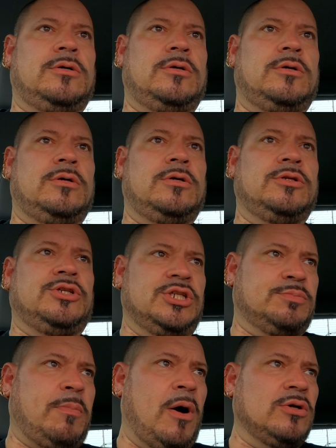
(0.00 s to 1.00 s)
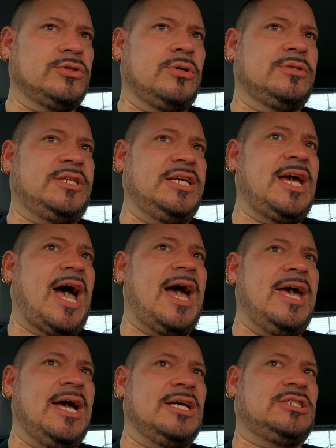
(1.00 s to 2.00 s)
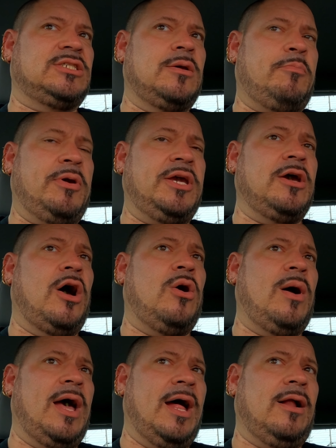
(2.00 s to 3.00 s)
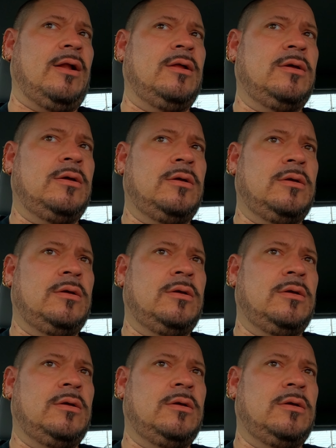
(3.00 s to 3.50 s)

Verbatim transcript: And? Disposal D I S P O L